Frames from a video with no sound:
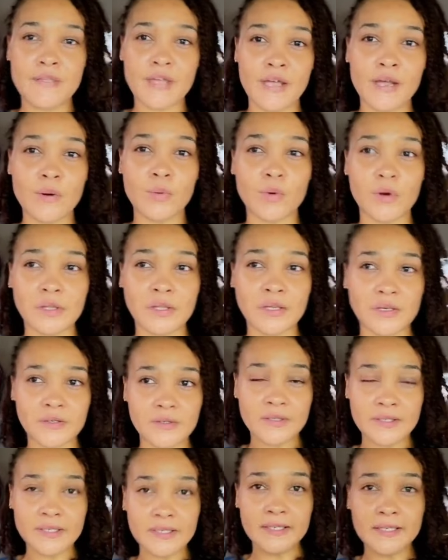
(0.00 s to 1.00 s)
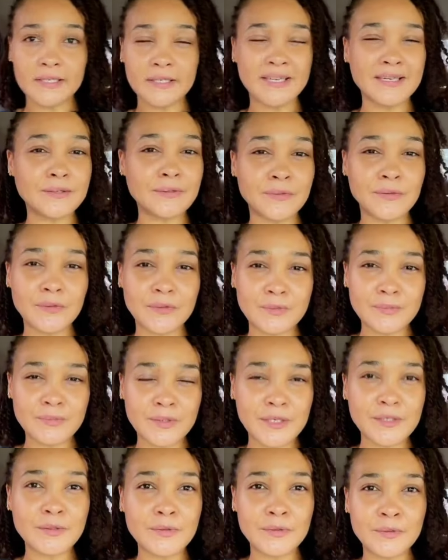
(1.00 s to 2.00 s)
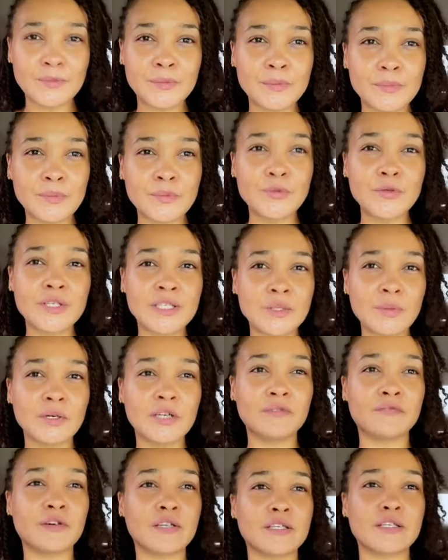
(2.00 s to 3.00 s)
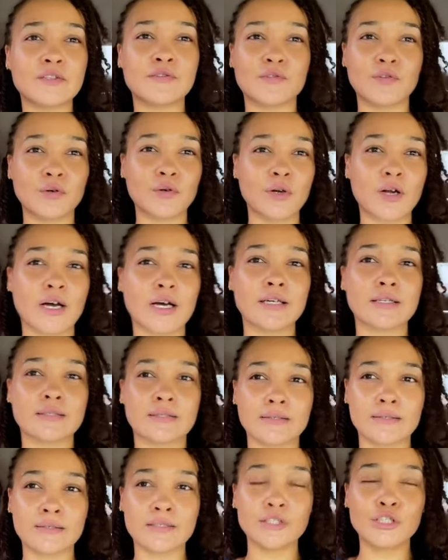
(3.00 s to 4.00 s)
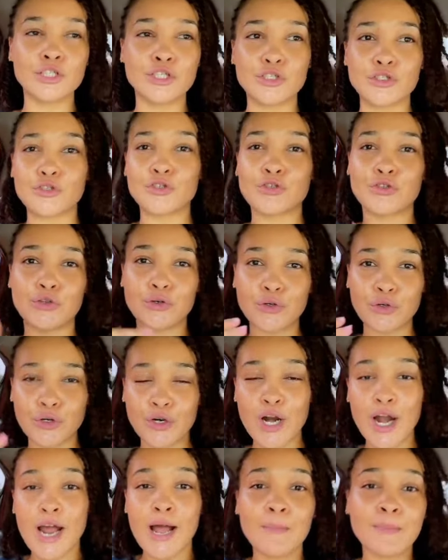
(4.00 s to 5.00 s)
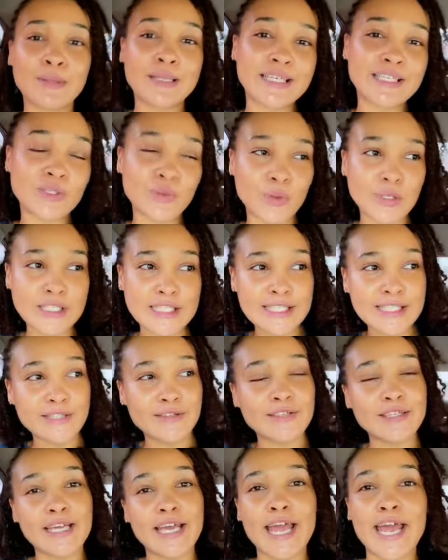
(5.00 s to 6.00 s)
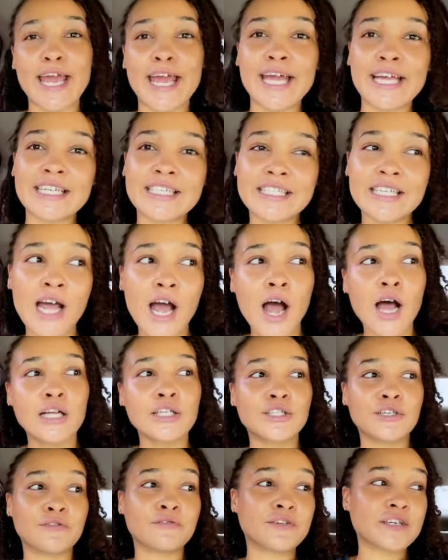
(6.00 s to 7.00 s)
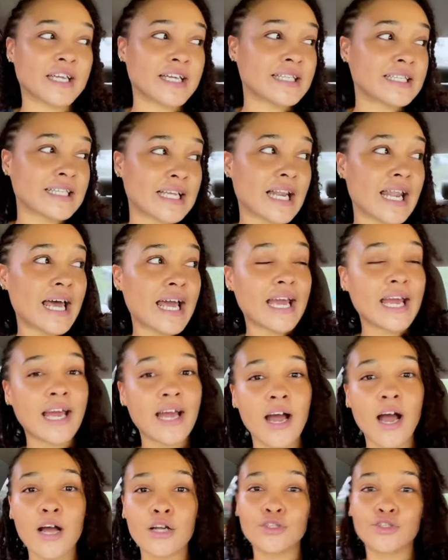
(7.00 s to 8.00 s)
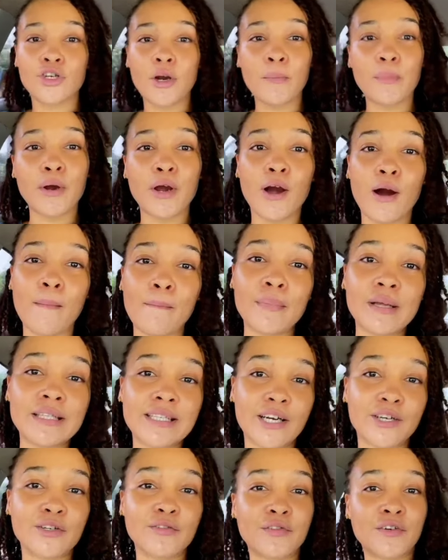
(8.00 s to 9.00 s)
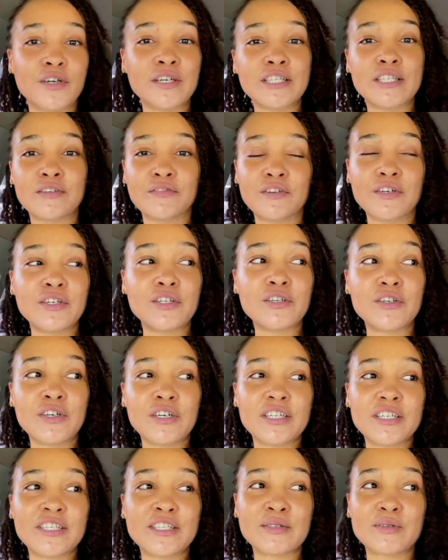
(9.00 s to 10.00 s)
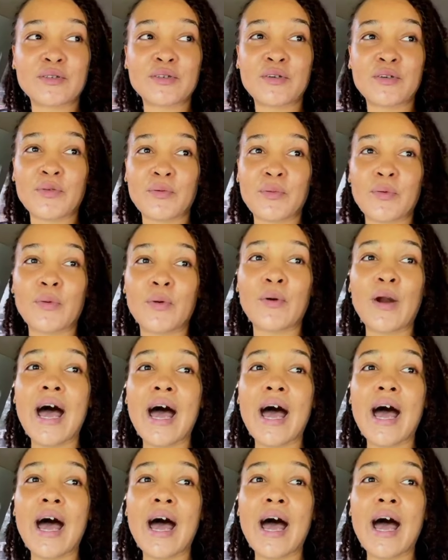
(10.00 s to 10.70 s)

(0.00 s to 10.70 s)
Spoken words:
Then what else again? I don't know. We'll see whatever this vlog has in store. Please watch to the end. Don't forget to like, drop a comment, and of course, if you're new here, subscribe.